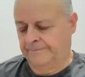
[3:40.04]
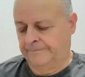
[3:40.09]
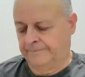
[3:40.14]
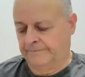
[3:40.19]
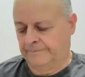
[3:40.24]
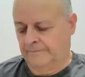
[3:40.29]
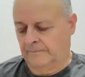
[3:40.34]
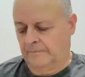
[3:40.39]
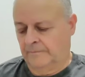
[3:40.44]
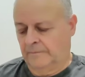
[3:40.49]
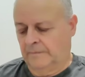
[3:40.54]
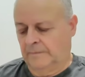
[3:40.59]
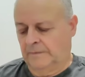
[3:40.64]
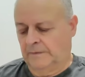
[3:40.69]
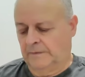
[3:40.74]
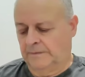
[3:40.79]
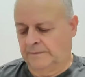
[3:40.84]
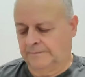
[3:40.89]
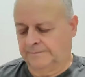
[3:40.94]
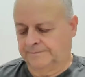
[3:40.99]

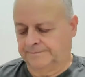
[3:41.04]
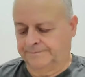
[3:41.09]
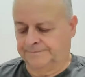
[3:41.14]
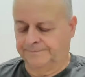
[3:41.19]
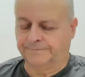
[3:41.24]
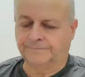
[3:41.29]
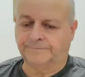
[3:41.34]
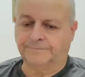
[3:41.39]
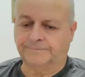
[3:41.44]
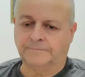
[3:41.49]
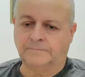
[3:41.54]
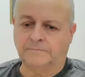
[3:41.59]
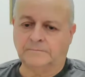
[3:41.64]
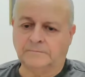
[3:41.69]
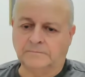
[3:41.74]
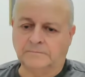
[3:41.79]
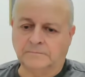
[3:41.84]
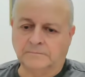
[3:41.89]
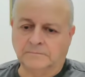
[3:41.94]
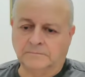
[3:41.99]

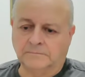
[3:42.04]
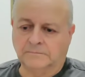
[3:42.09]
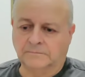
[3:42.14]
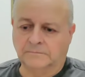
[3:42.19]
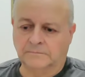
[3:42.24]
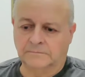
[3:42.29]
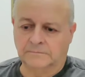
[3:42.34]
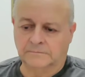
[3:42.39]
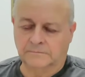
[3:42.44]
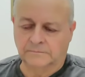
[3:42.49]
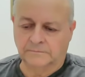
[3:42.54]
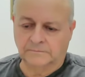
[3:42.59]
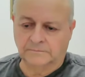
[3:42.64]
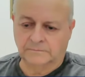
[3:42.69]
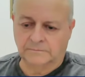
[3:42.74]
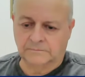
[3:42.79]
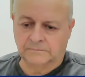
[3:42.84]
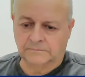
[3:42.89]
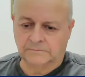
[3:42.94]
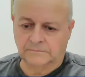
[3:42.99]

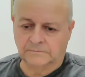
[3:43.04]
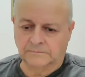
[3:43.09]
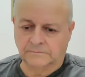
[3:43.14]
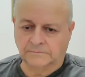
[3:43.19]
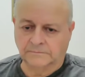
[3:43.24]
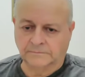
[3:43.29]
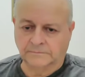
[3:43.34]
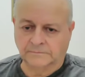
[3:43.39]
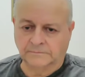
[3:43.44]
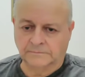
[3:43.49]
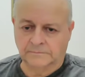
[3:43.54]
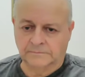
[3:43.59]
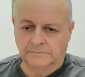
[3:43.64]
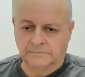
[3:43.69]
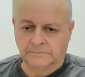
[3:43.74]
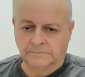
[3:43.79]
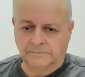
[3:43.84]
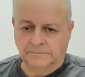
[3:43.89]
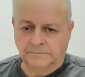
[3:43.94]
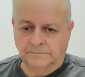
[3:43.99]

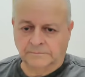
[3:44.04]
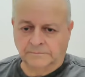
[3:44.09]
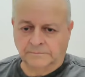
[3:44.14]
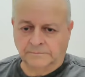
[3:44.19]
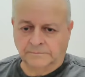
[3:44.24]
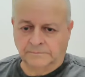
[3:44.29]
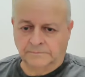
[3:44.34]
(no one is talking)